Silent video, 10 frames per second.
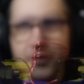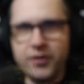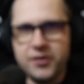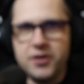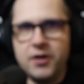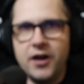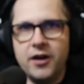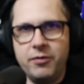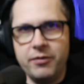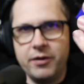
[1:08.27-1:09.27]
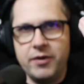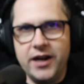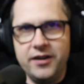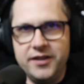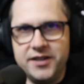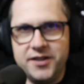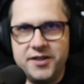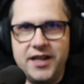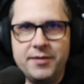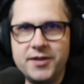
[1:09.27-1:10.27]
So there's no hardware required. This
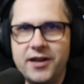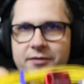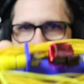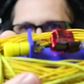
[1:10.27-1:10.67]
just snaps on and off.